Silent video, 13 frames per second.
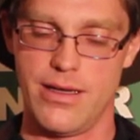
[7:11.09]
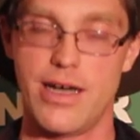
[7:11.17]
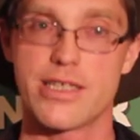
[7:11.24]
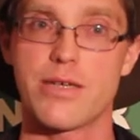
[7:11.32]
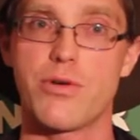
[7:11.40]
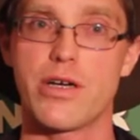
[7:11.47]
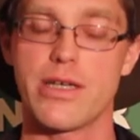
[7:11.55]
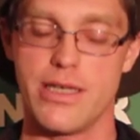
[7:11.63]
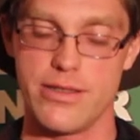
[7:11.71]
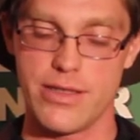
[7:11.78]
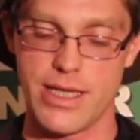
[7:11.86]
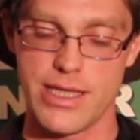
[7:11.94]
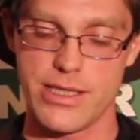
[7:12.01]
I support
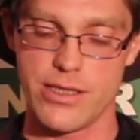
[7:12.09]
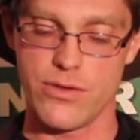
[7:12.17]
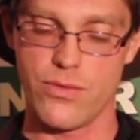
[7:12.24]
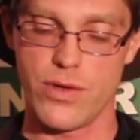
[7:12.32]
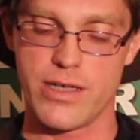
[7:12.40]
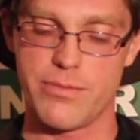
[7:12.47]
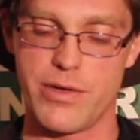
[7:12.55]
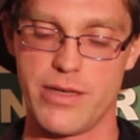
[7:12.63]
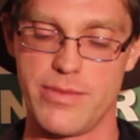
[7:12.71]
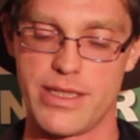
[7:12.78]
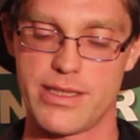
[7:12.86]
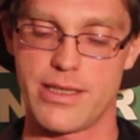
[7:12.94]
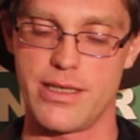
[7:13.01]
international work
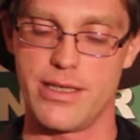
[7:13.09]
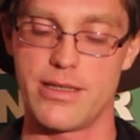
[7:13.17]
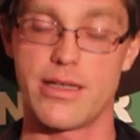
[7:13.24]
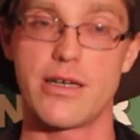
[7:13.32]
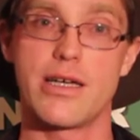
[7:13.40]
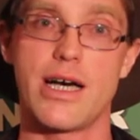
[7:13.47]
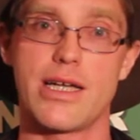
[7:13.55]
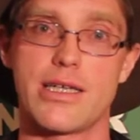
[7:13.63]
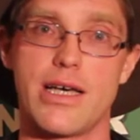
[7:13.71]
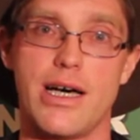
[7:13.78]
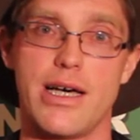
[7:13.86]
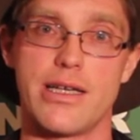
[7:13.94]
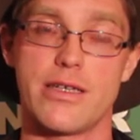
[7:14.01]
permits that are not
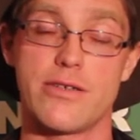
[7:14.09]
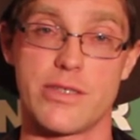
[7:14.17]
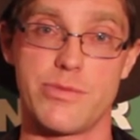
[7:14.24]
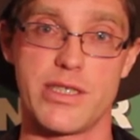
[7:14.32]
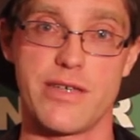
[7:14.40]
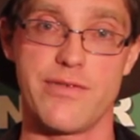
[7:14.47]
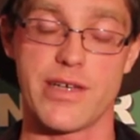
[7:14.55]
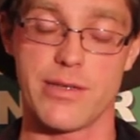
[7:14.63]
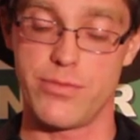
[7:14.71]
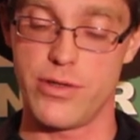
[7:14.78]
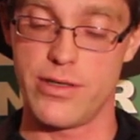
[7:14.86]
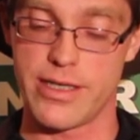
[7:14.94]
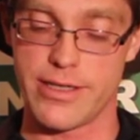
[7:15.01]
tied to a specific
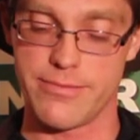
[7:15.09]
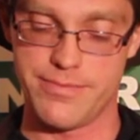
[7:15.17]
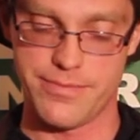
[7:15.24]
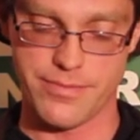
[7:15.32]
employer.